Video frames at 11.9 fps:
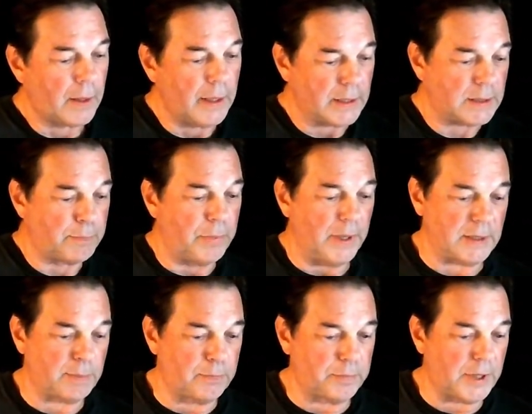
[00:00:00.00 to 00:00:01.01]

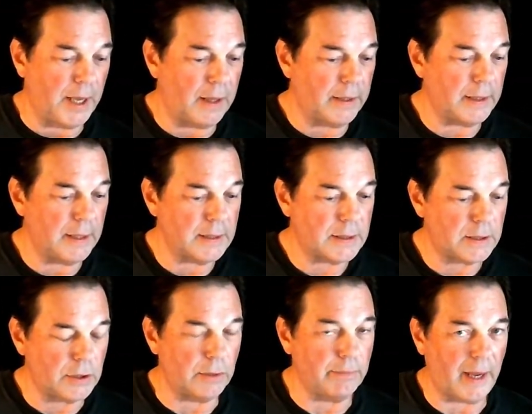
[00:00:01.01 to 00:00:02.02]
it's telling us
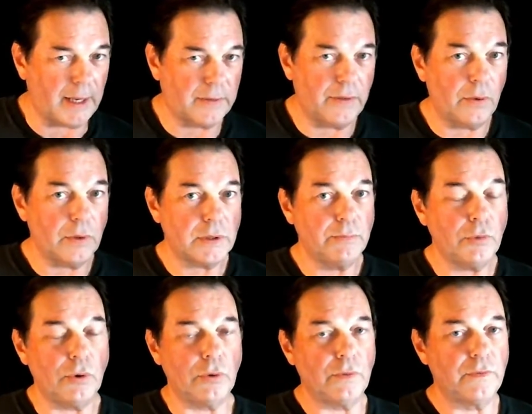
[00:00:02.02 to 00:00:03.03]
to make those
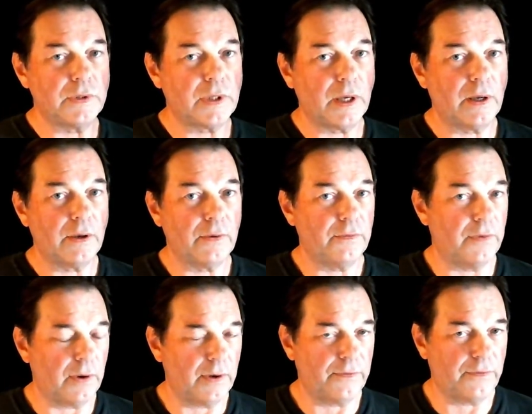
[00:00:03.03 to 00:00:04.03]
moves
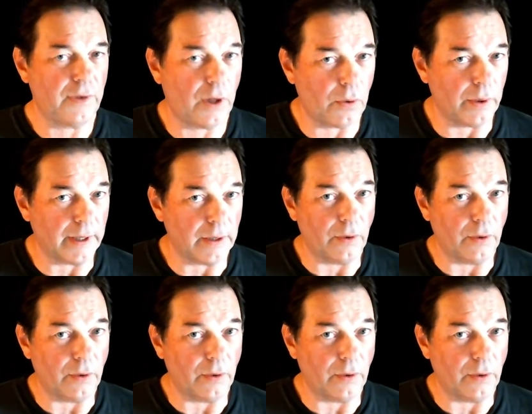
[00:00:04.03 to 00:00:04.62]
very flowing.